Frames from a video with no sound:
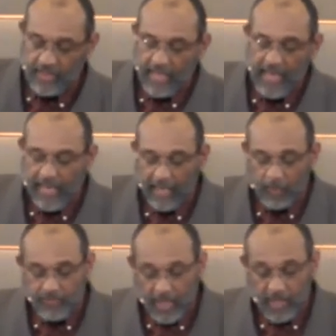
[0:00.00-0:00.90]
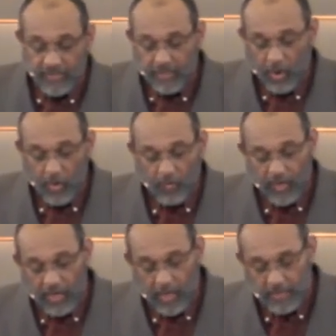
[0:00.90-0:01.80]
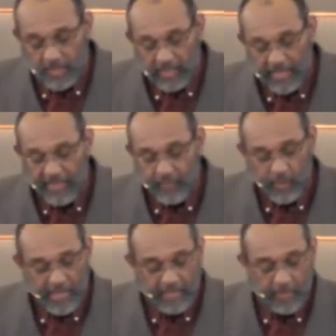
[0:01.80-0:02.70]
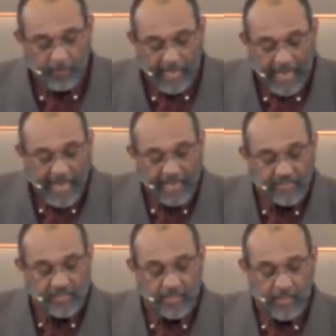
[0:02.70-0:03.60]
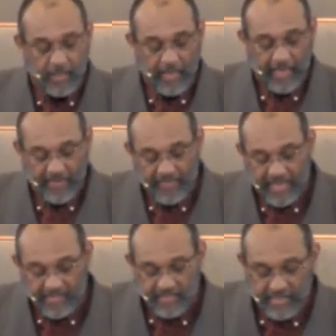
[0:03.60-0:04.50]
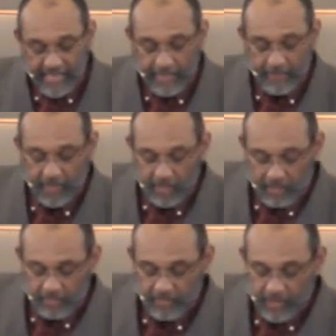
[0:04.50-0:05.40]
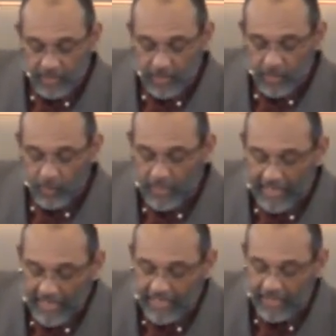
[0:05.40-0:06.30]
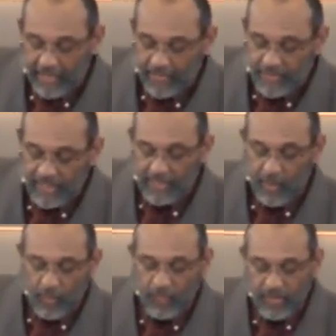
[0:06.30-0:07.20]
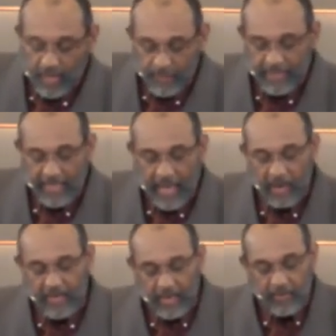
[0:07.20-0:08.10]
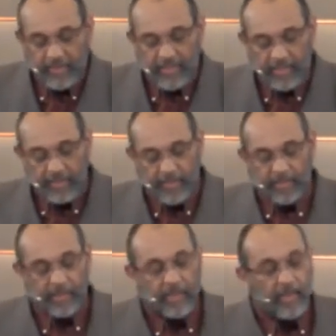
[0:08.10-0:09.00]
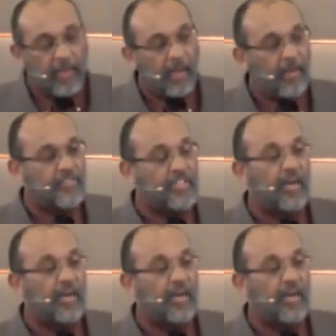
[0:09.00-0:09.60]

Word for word: helped us to overcome slavery in the past, and that same love will aid us in overcoming our current dilemma of self